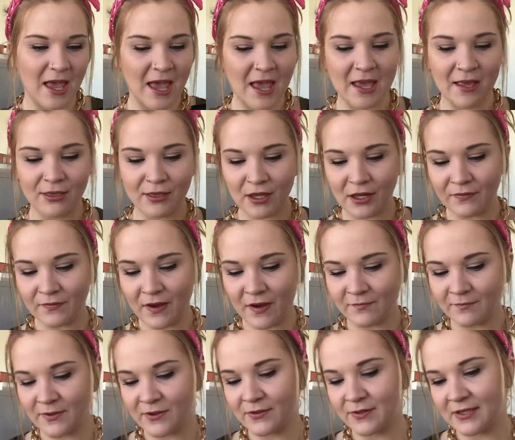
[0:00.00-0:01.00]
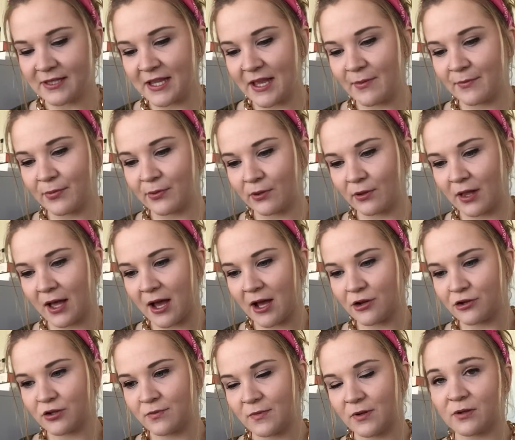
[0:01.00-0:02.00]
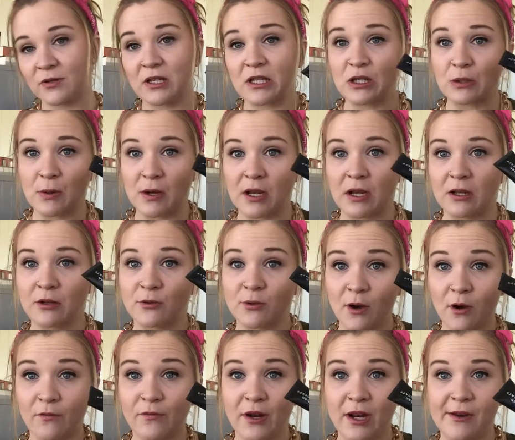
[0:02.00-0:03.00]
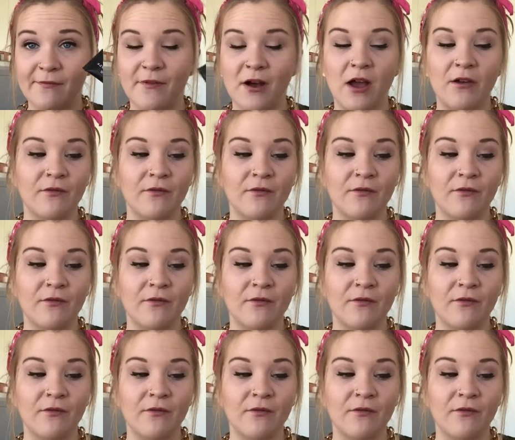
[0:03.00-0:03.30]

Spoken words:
35ml sample, 100ml is $12.95.